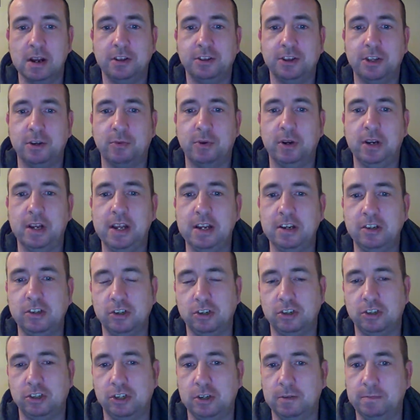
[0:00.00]
The
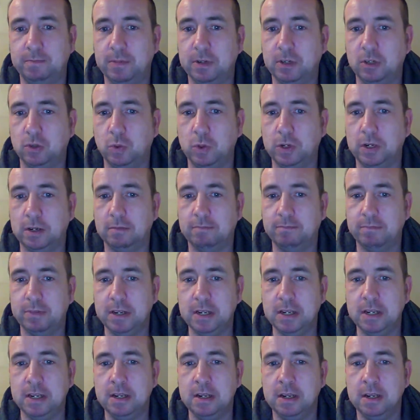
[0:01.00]
relationship between
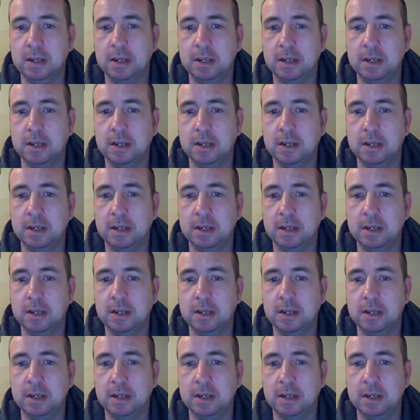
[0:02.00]
PPP